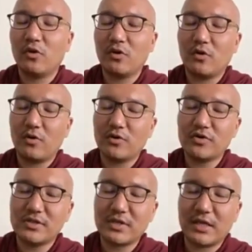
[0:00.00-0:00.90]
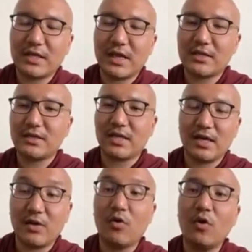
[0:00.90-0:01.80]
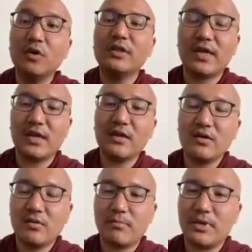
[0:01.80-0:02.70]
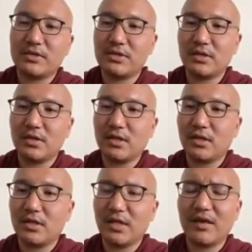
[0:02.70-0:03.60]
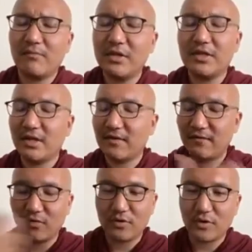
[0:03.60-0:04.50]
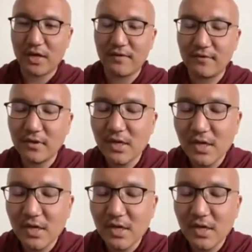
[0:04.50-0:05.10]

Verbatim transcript: also say that they are all there, but uh, they have been there forever.